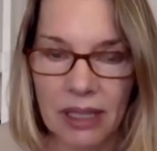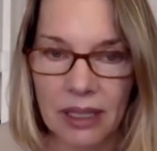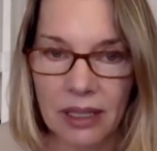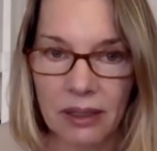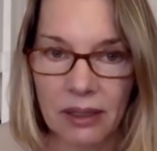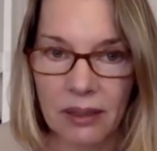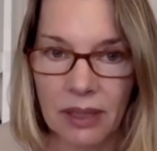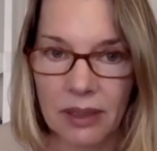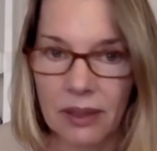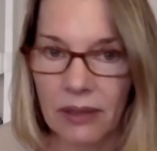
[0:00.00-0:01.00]
10 years
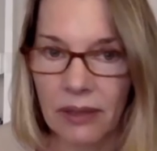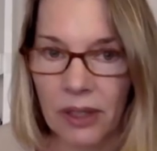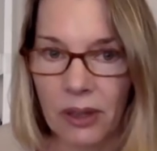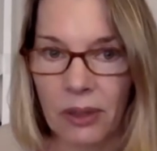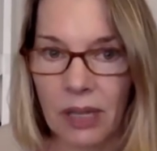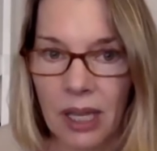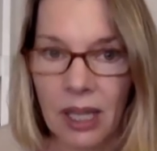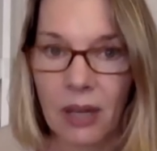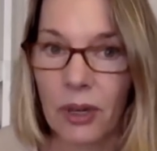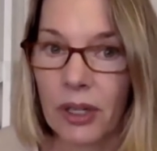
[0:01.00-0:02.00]
because you never know
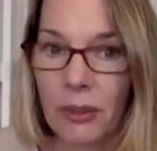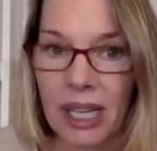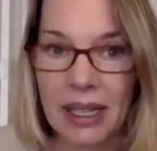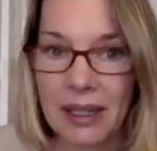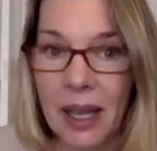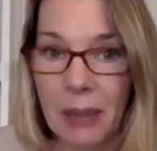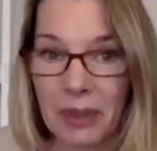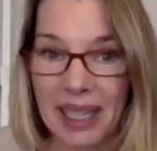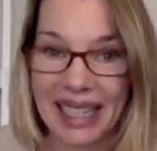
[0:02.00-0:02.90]
where you might end up.